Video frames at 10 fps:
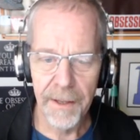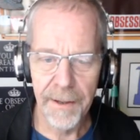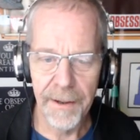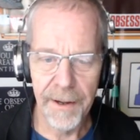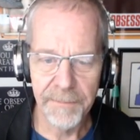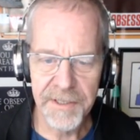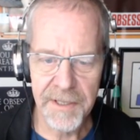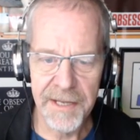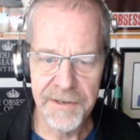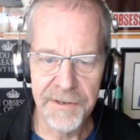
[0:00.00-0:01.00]
I'm just
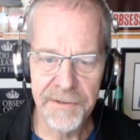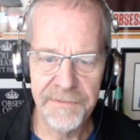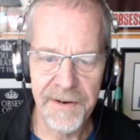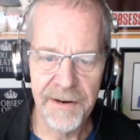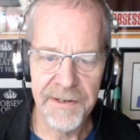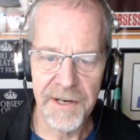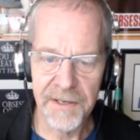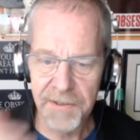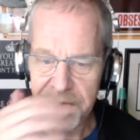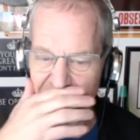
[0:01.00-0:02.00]
glad you're doing fairies, Hark. So
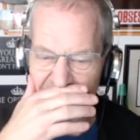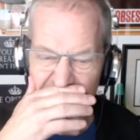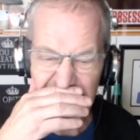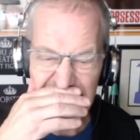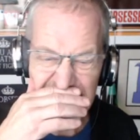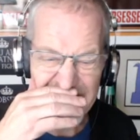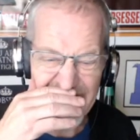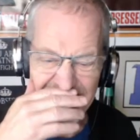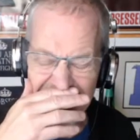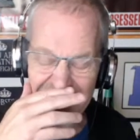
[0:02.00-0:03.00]
he's got 3 sets.